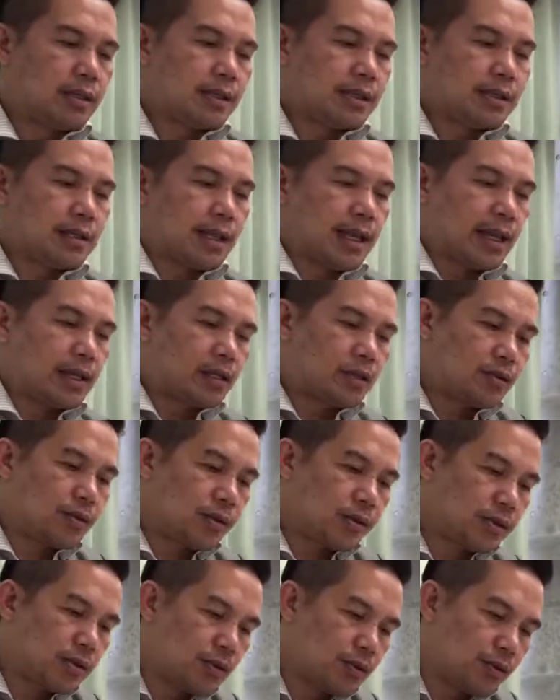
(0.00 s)
this is
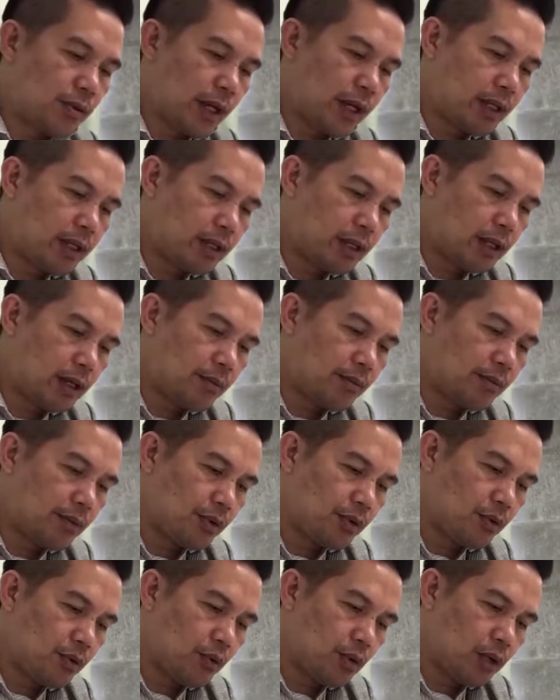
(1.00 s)
lettuce, so write
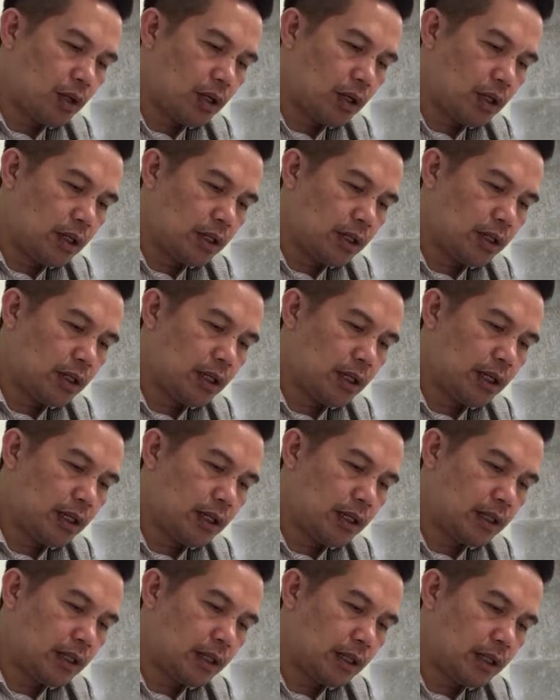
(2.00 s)
number one,
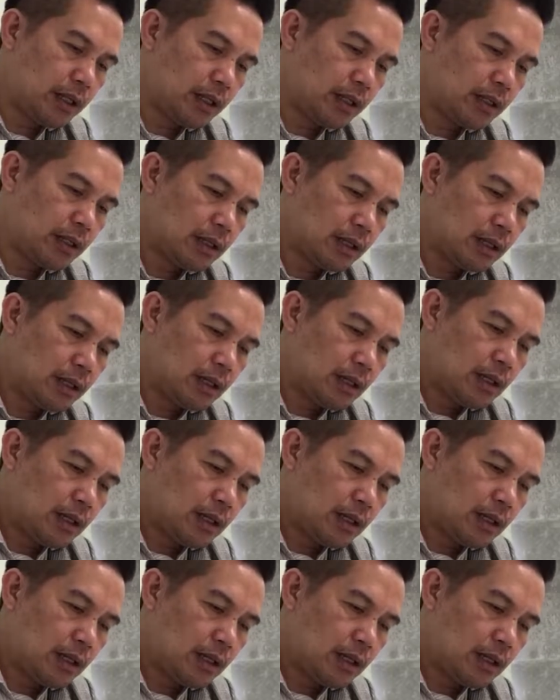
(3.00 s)
and then